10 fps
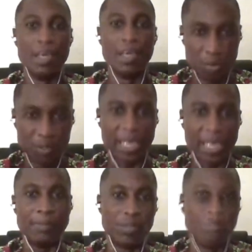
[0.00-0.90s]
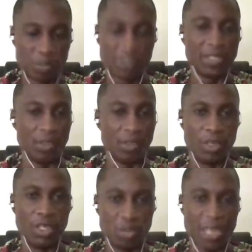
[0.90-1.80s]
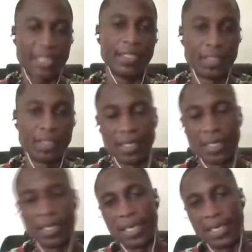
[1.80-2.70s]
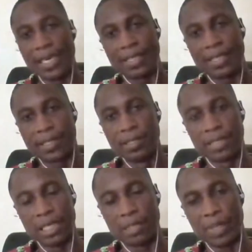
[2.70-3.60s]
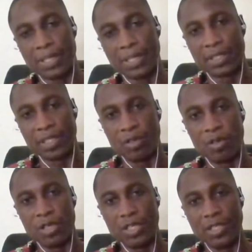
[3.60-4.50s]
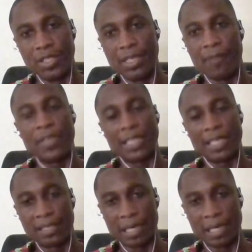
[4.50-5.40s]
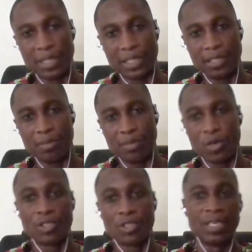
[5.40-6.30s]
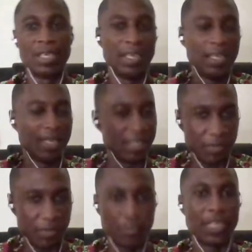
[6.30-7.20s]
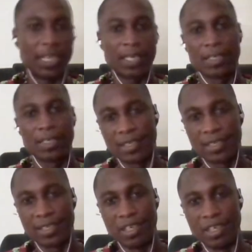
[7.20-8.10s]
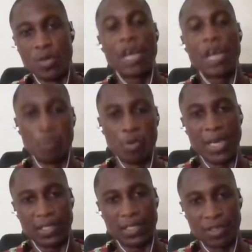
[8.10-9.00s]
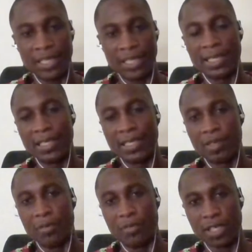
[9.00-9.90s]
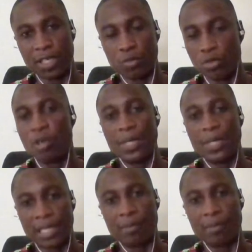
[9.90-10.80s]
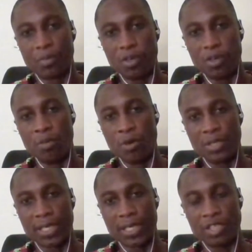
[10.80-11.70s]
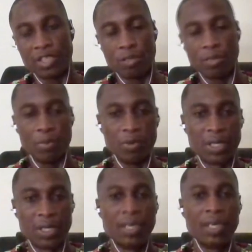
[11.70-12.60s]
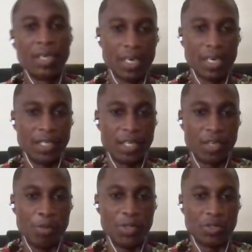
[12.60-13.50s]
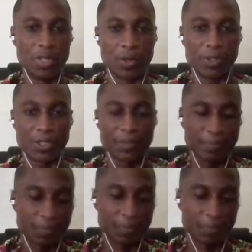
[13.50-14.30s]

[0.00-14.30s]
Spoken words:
and put into action their skills and expertise, you know, in the fight against climate change, because the future, you know, we can't compromise on the integrity of the future. So we all must come on board as young people and commit to the cause.